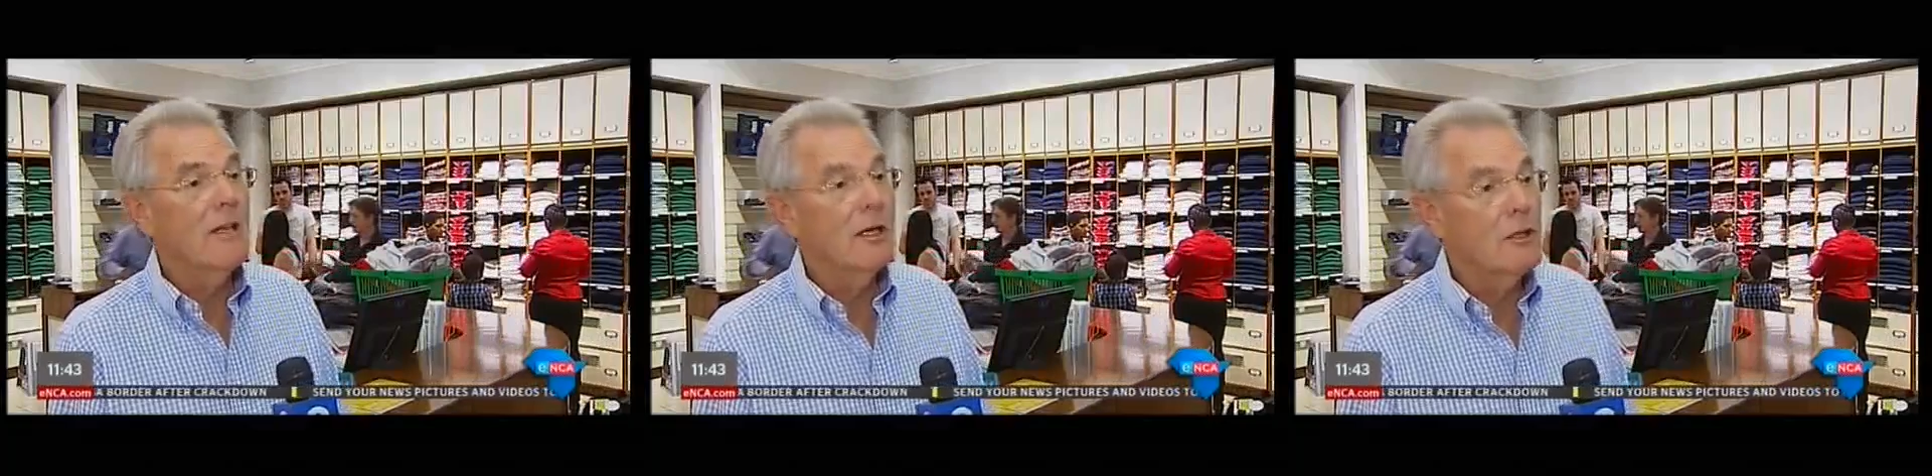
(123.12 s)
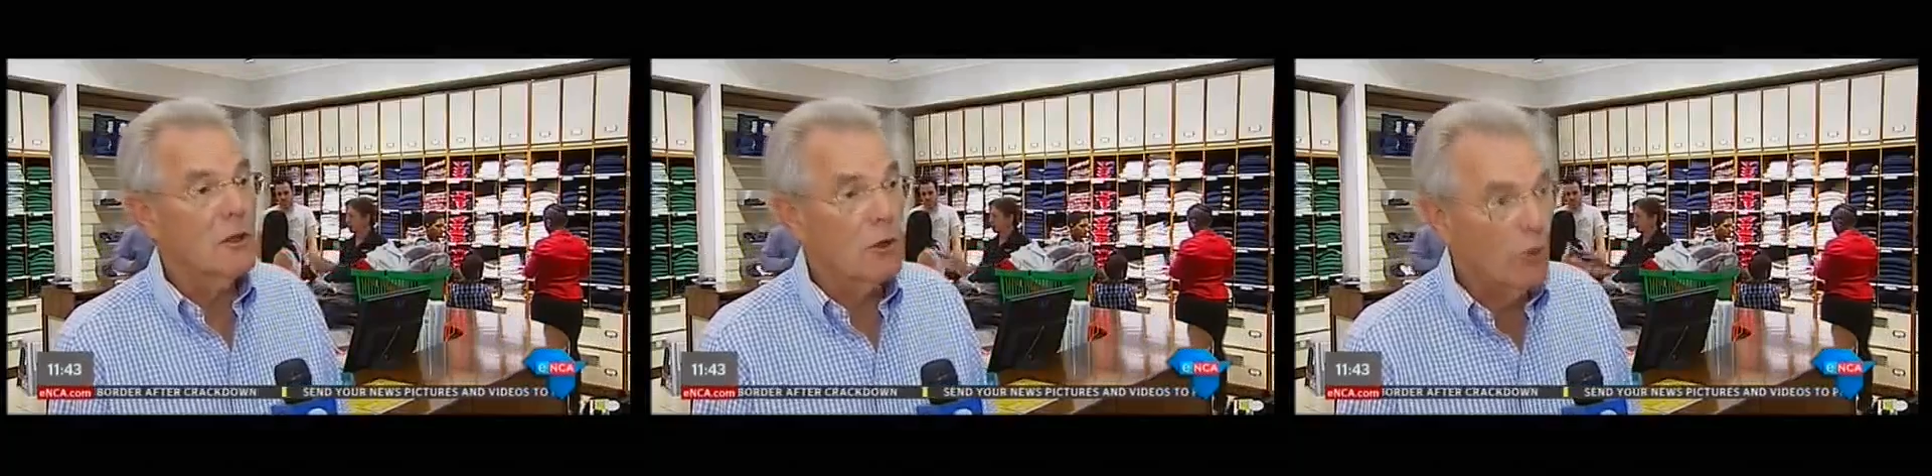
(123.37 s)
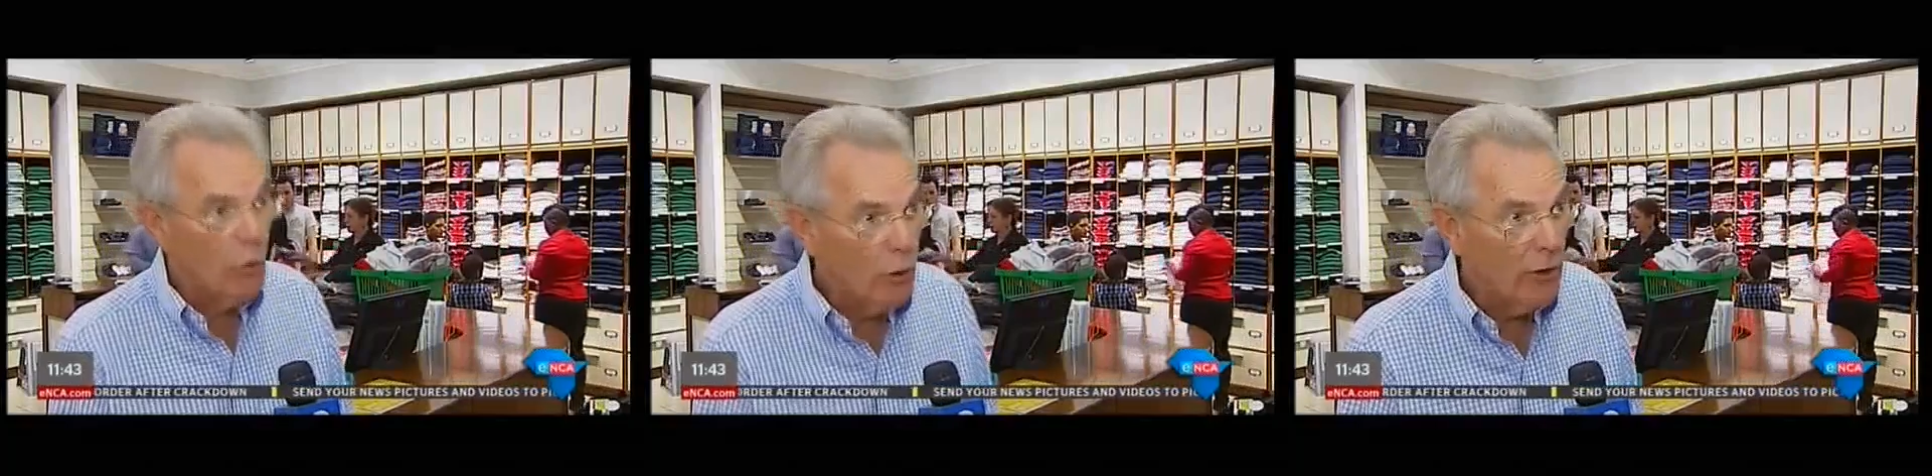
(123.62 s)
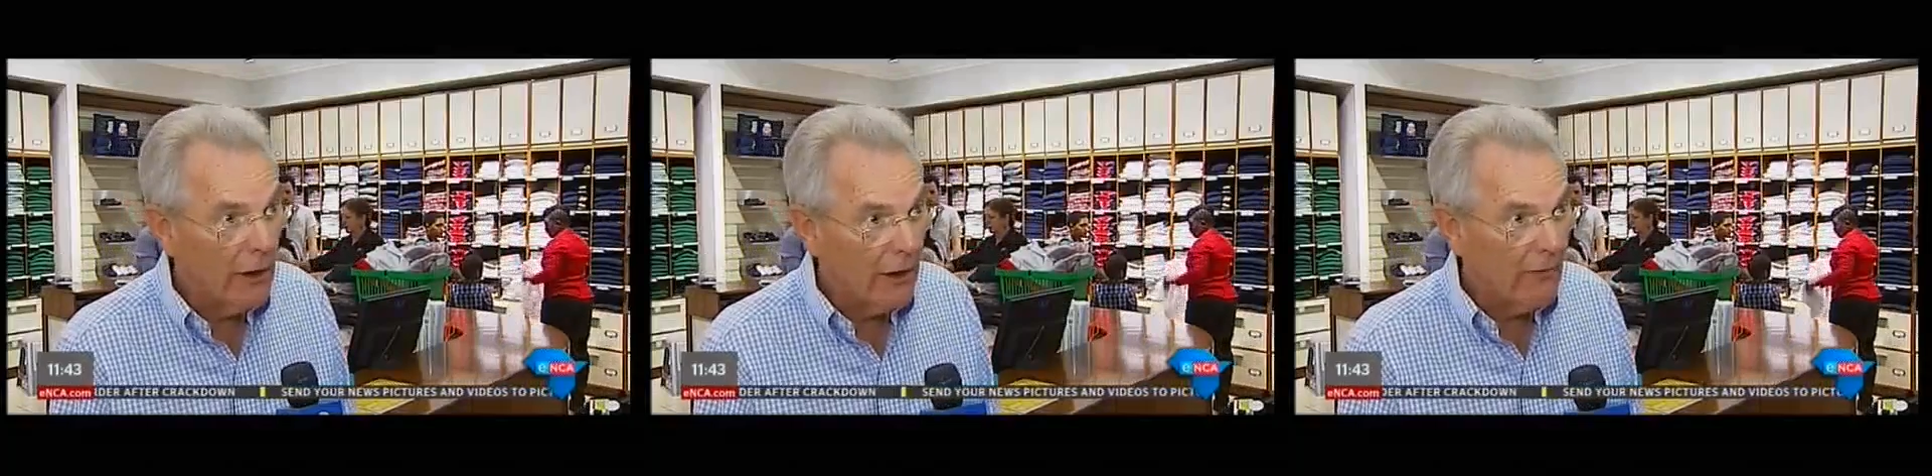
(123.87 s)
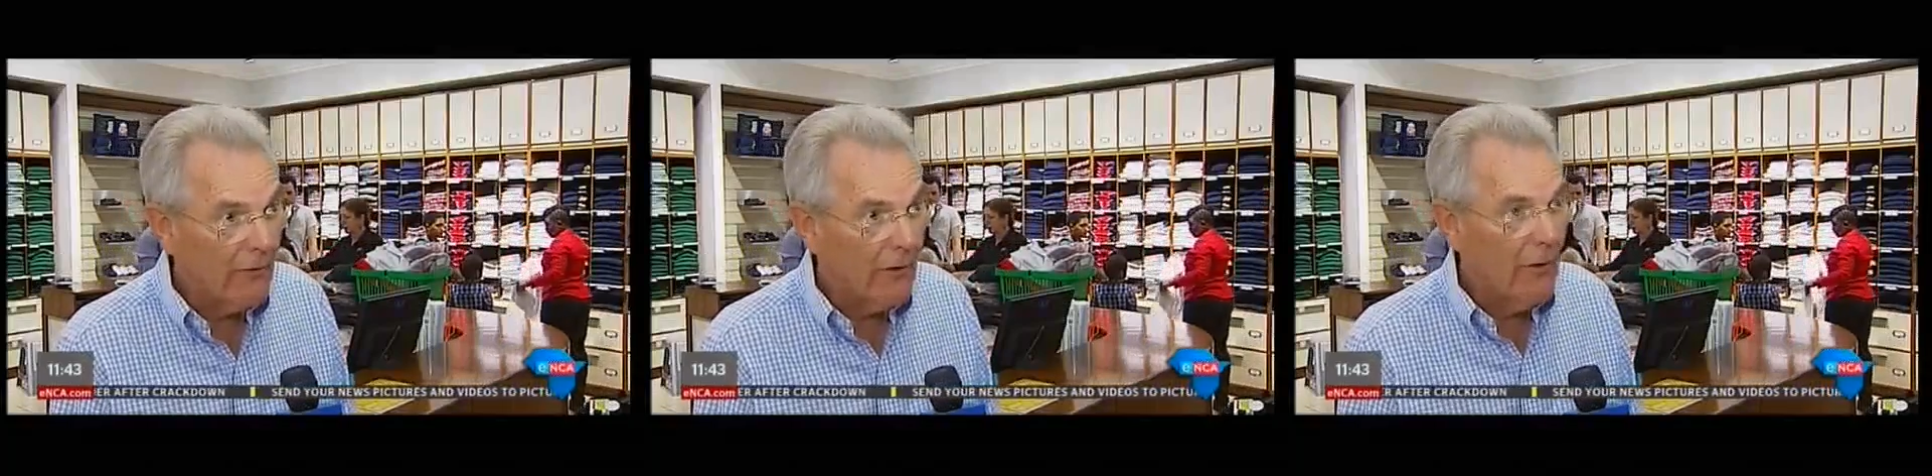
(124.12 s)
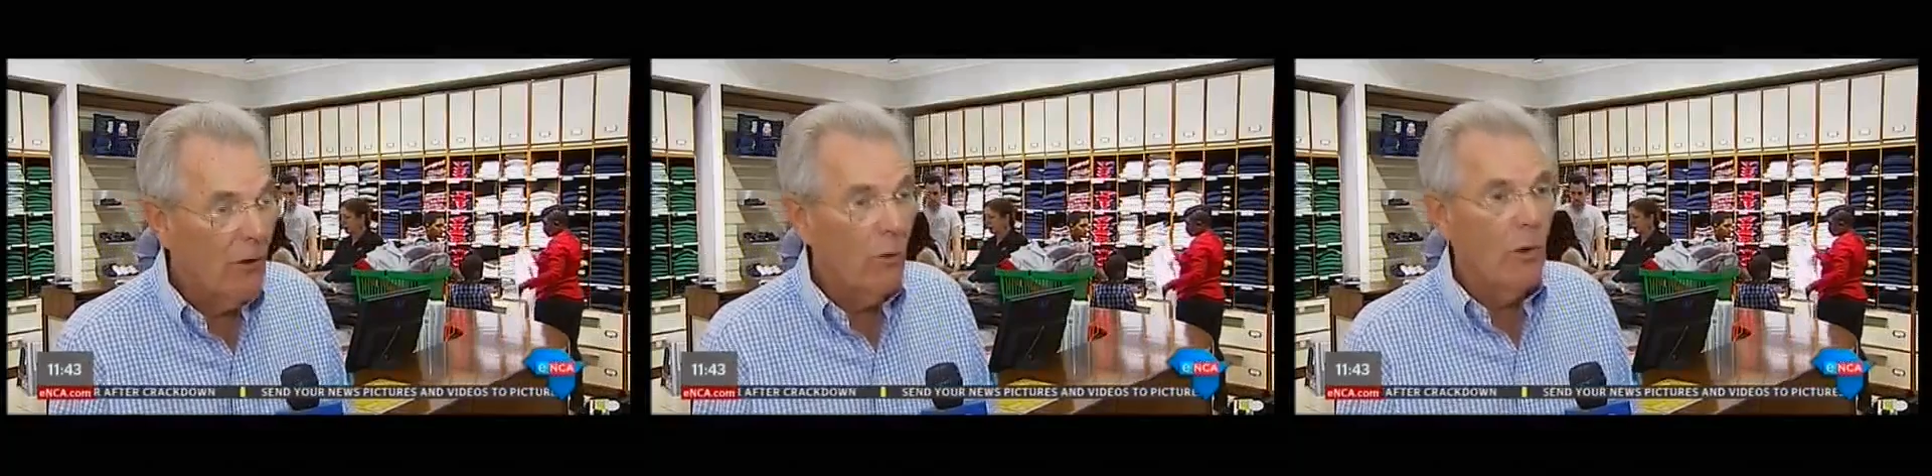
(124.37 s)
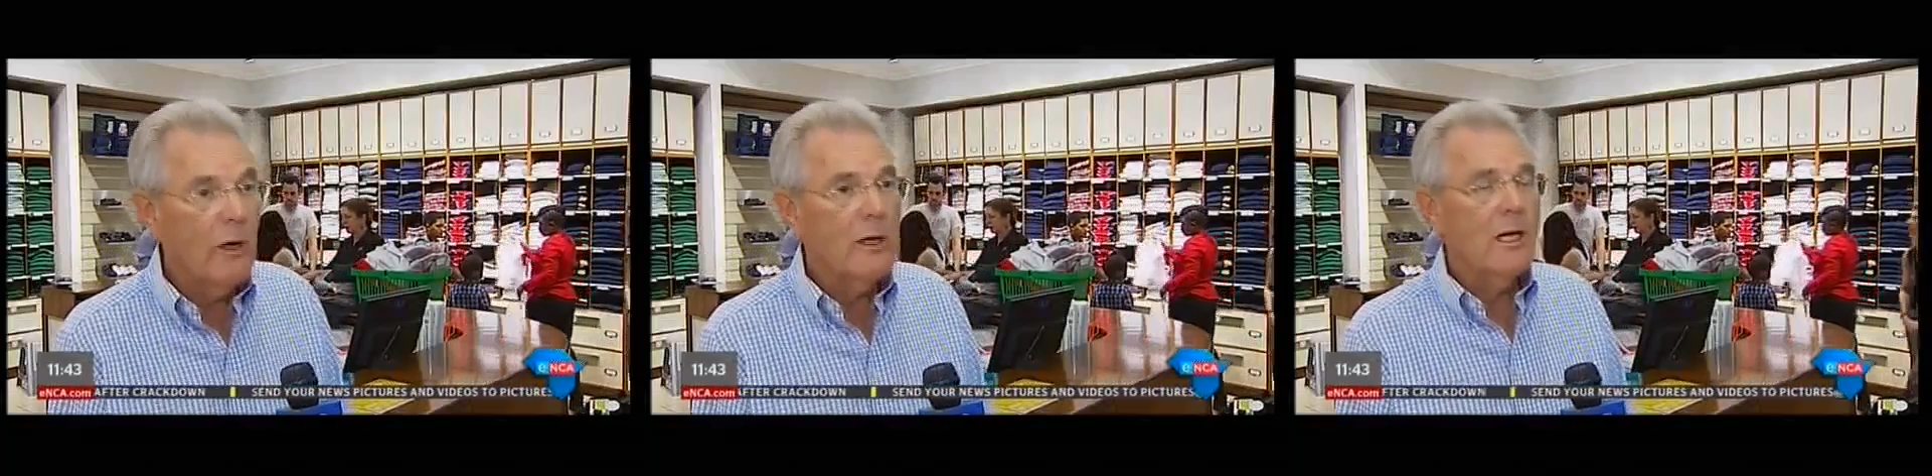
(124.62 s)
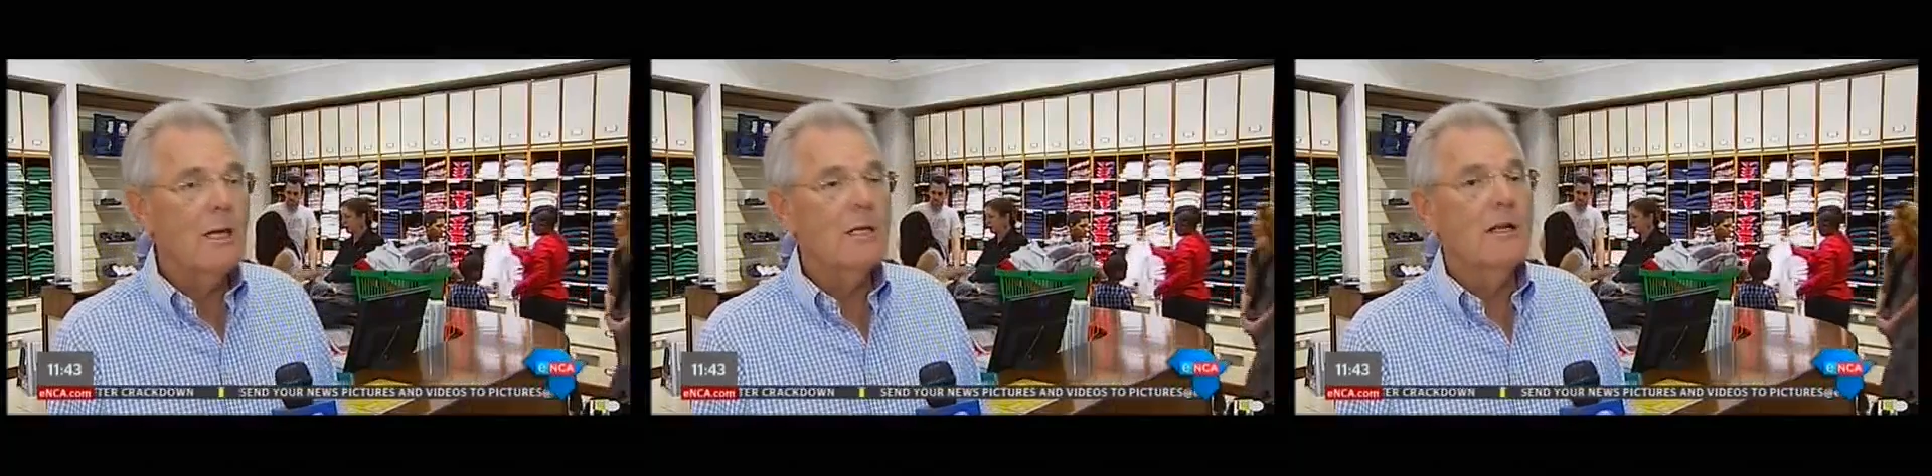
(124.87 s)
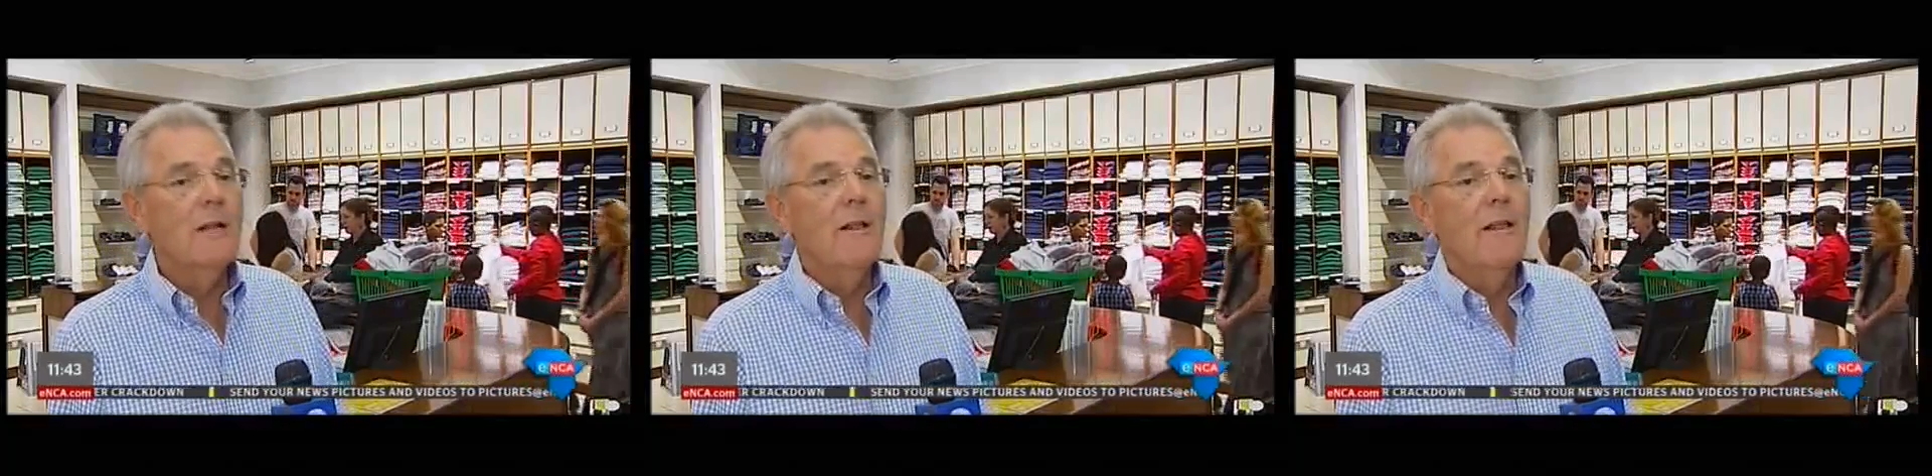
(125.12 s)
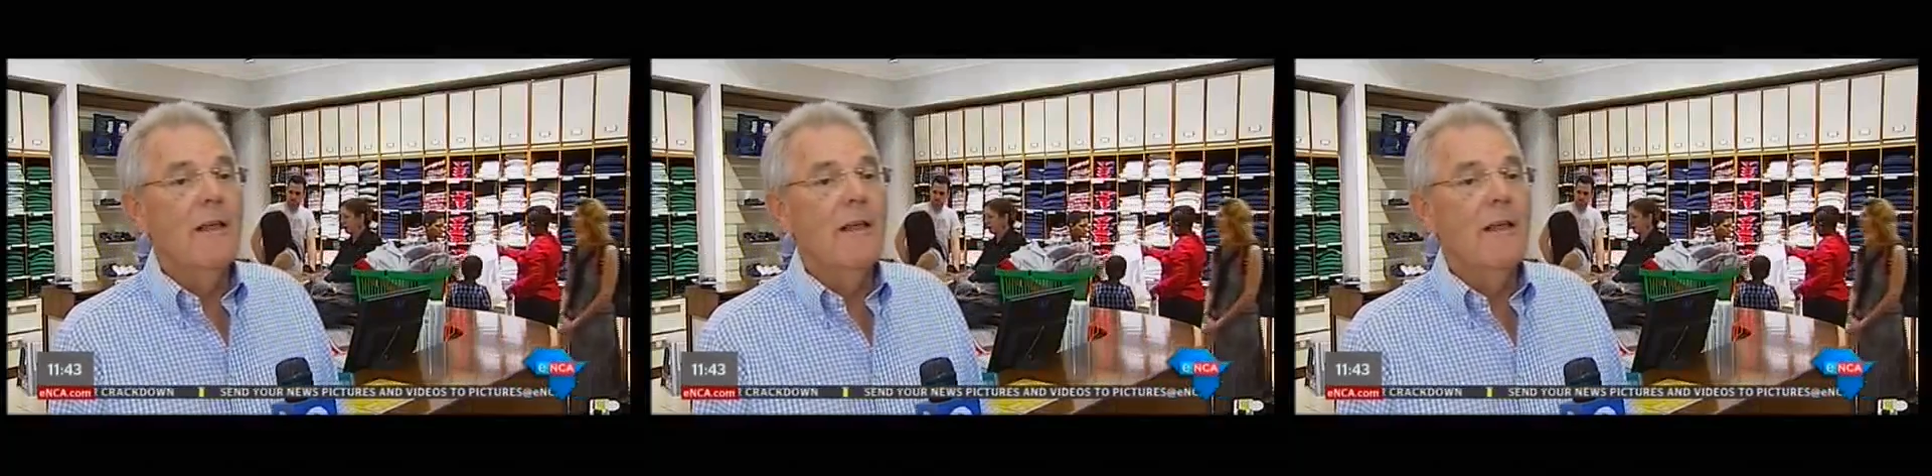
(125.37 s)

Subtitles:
I think it's a good thing. What it does,